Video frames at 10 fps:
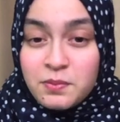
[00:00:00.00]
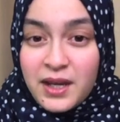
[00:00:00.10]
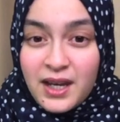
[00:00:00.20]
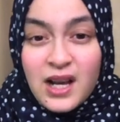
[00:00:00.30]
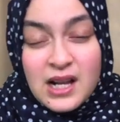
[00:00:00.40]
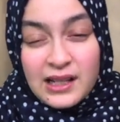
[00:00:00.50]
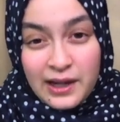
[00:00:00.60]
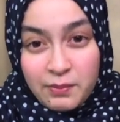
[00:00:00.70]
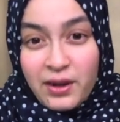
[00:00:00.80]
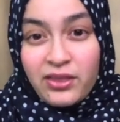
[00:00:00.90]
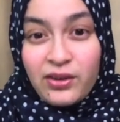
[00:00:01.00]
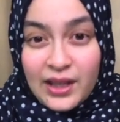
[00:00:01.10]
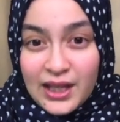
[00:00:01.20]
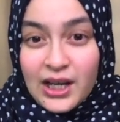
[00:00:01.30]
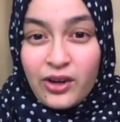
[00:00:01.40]
pay like a
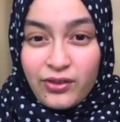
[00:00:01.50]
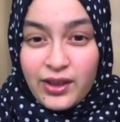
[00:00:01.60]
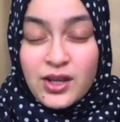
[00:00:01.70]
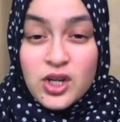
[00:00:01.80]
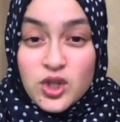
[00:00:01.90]
monthly kind of thing,